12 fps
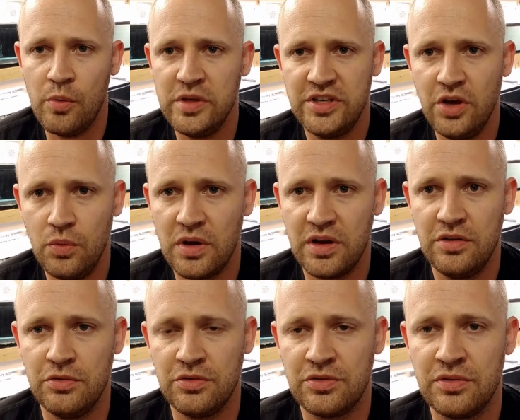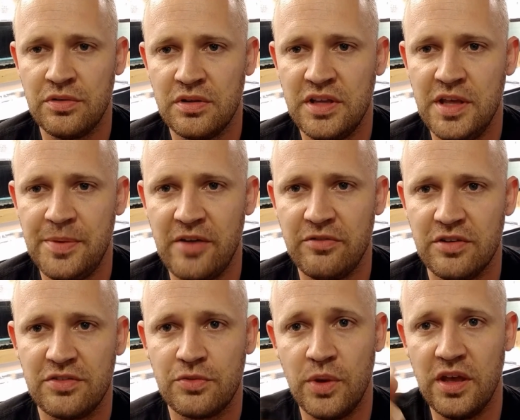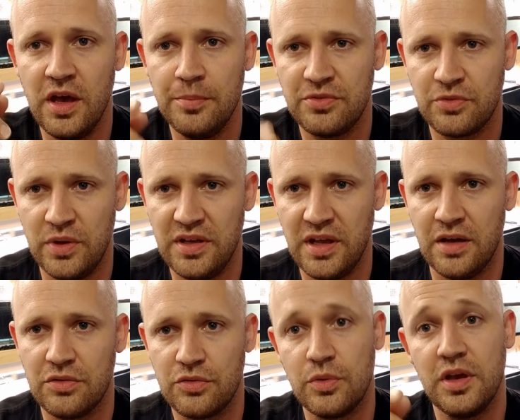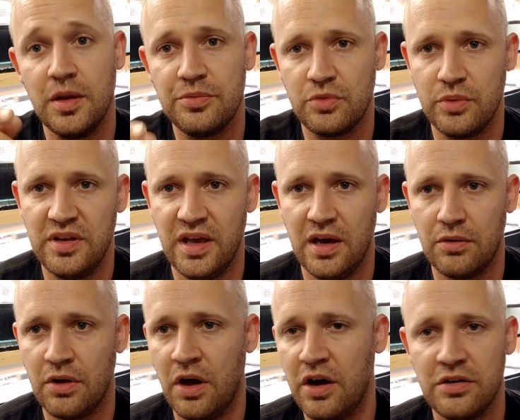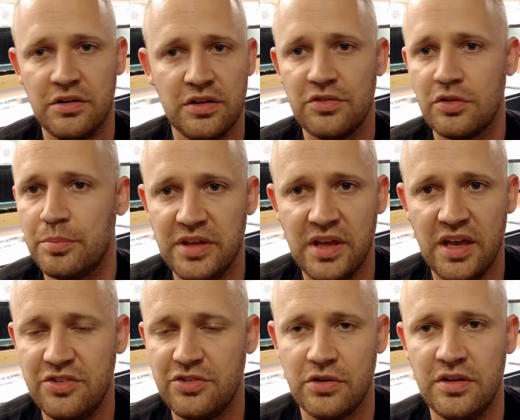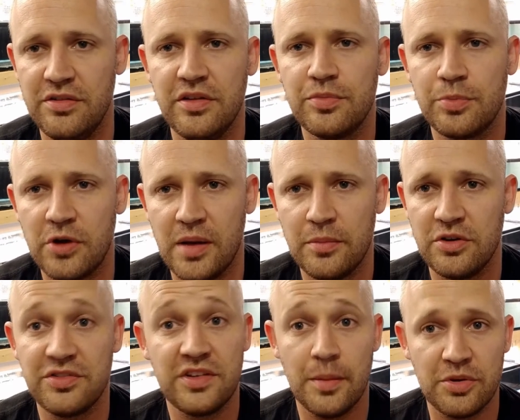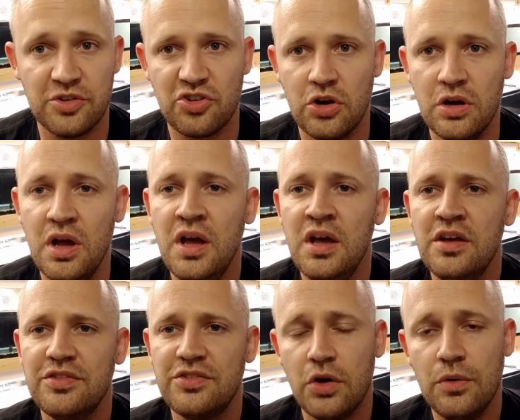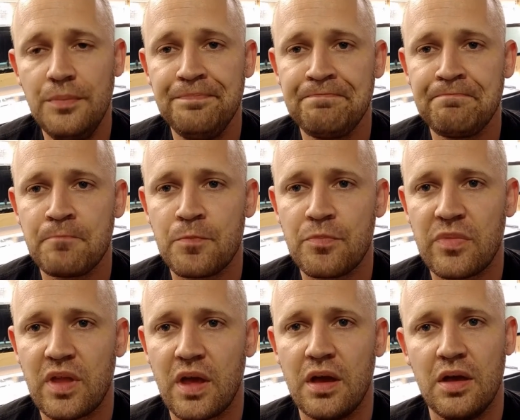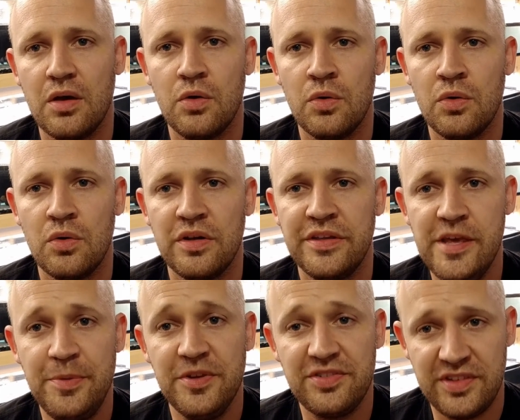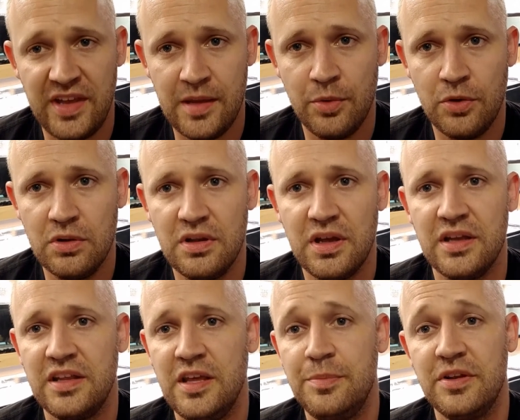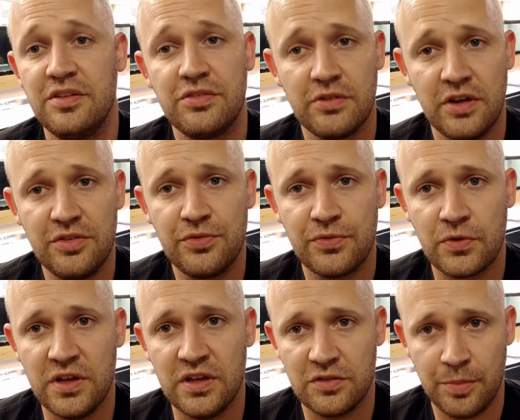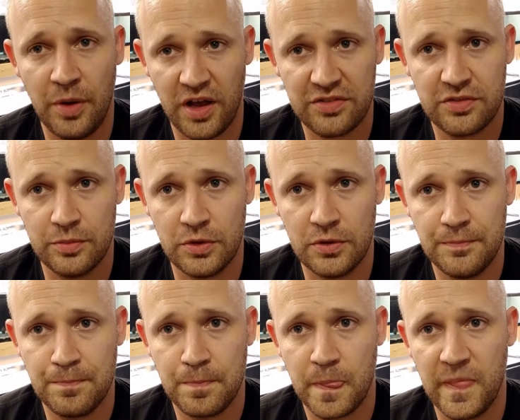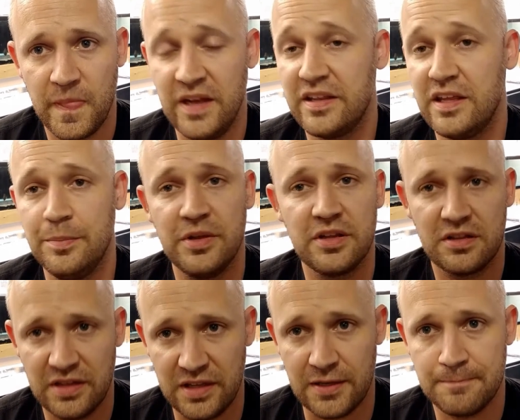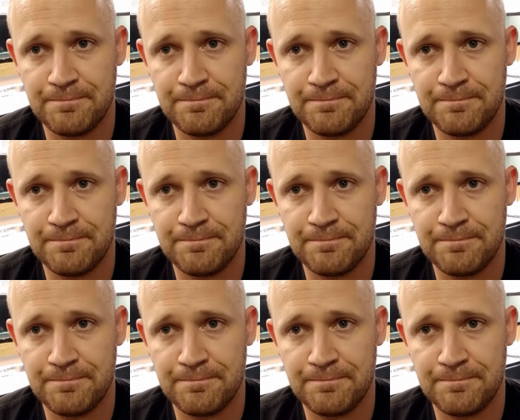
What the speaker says: we don't want to do is keep having it swing up, swing down, swing up, swing down, hardness or pH or any of these parameters, temperature. So keep it stable and keep it as stress-free as possible and keep it clean.